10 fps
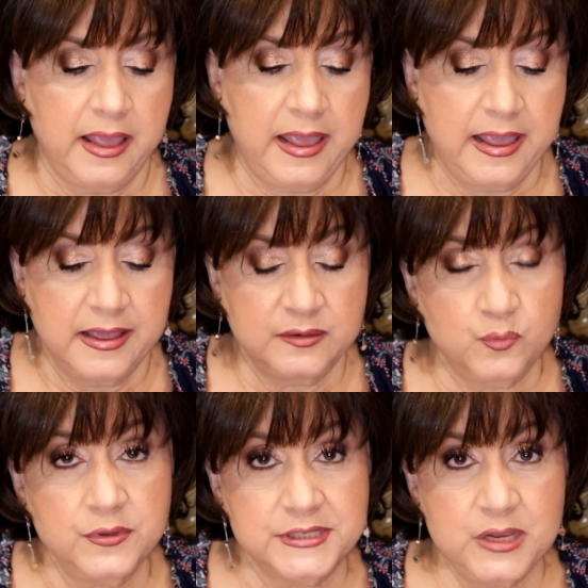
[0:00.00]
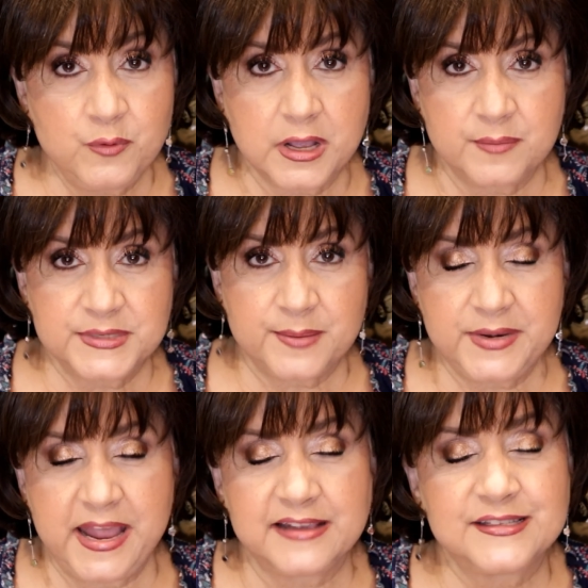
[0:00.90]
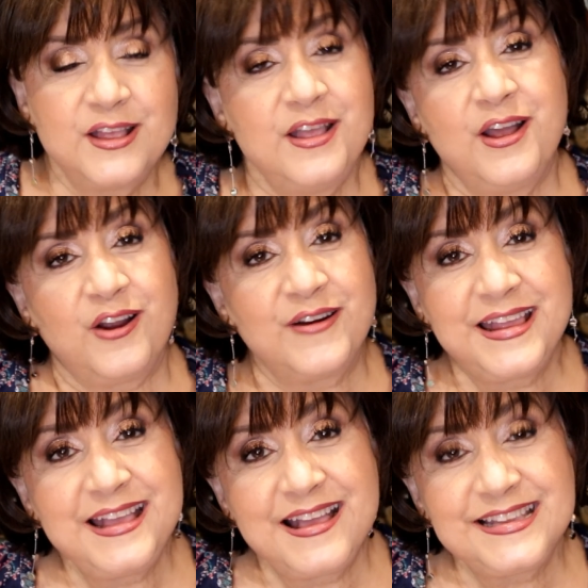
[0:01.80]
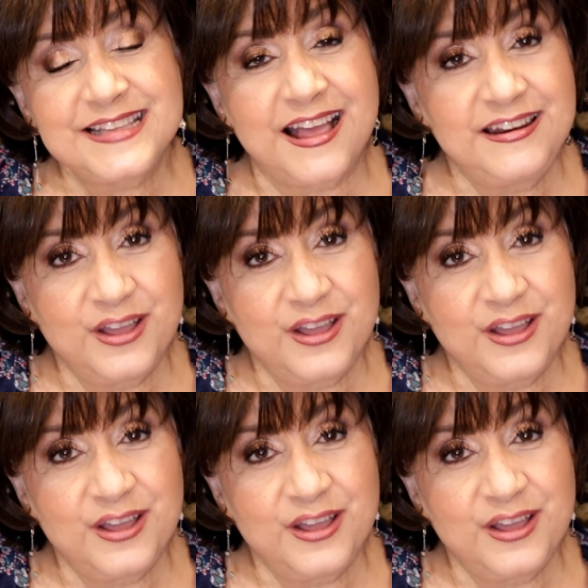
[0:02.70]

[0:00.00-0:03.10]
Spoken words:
And we'll see what comes up next. Alright guys, I